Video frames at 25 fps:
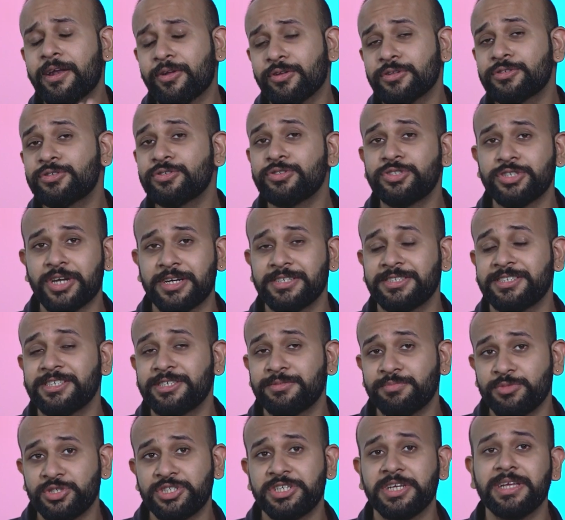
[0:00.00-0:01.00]
also charge
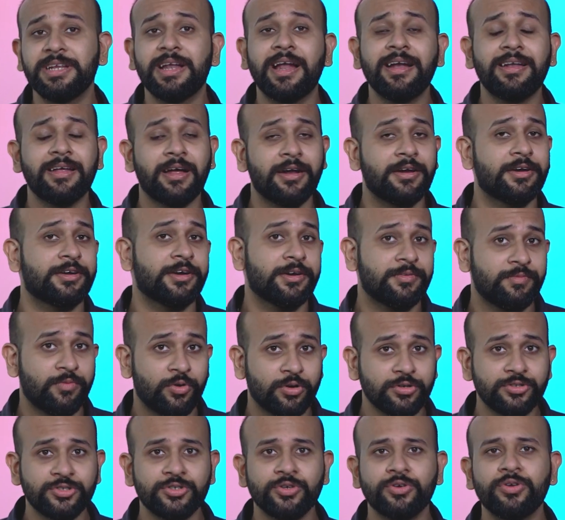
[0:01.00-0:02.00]
this machine at 100
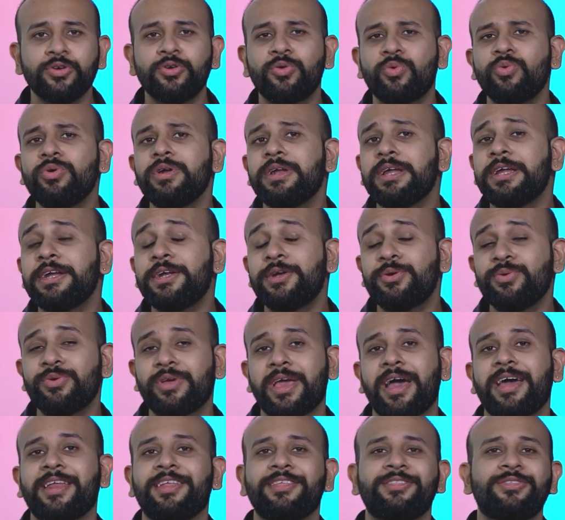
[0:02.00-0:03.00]
watts, so you don't need to
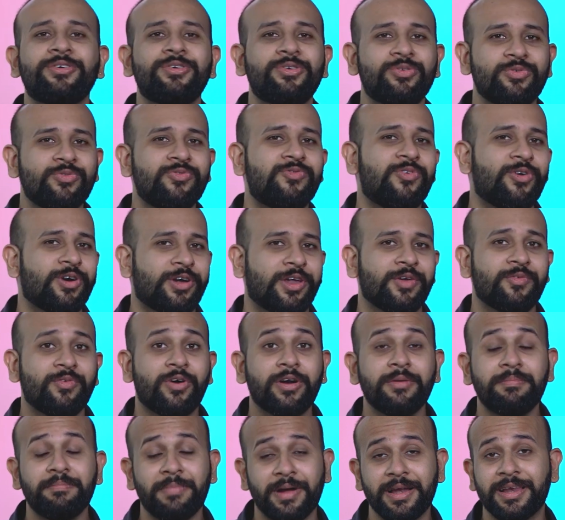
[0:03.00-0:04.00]
carry the 240
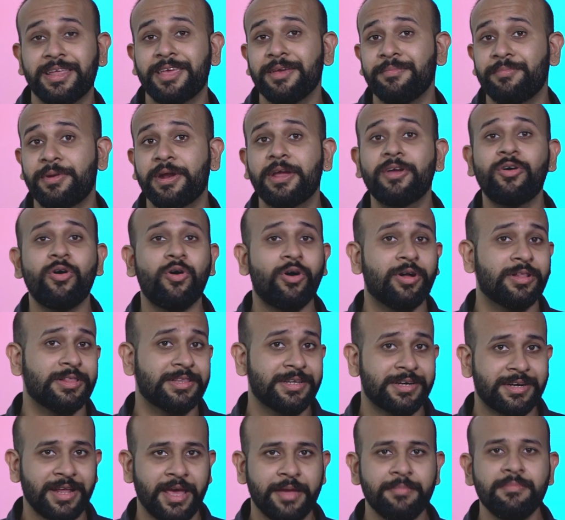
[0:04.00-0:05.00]
watt bulky brick all
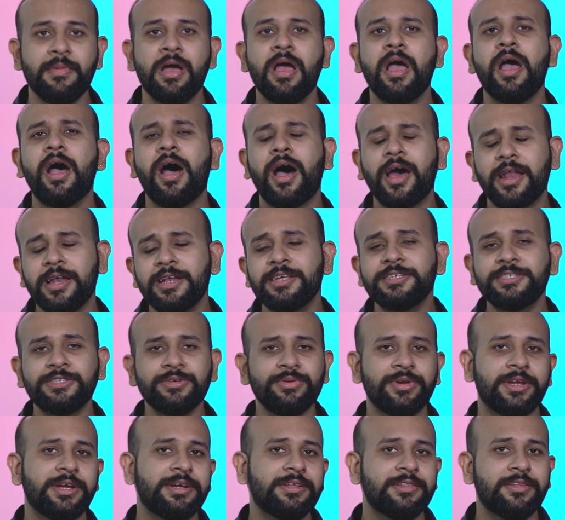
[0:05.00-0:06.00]
the time unless you
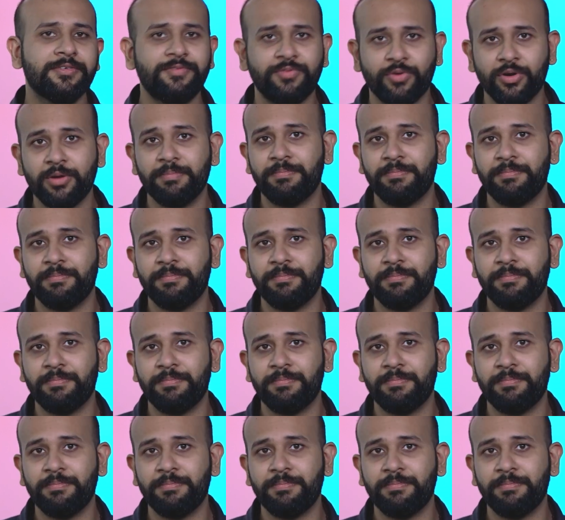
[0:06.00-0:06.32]
need the full